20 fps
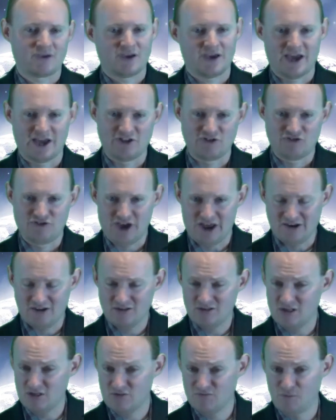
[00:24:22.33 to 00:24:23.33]
In
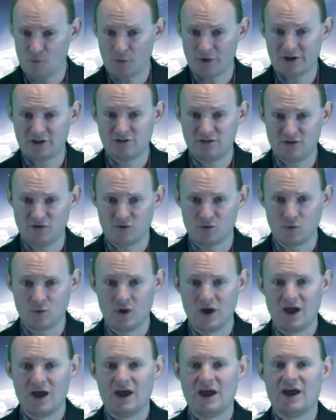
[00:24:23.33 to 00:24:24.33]
Genesis forty-two,
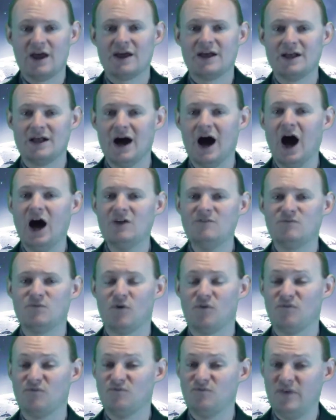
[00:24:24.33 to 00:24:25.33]
God
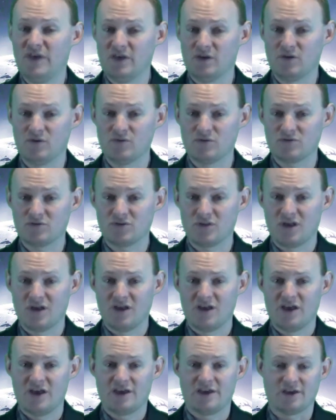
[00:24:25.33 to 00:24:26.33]
fulfills
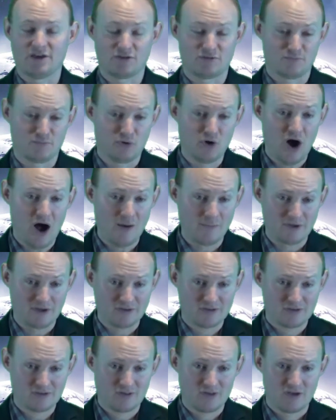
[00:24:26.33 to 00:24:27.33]
his
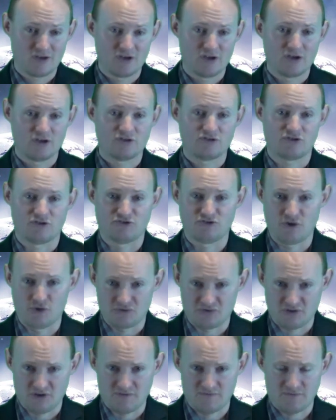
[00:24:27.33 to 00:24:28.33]
promise to
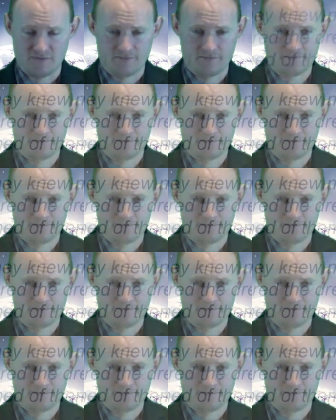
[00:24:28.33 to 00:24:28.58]
Joseph.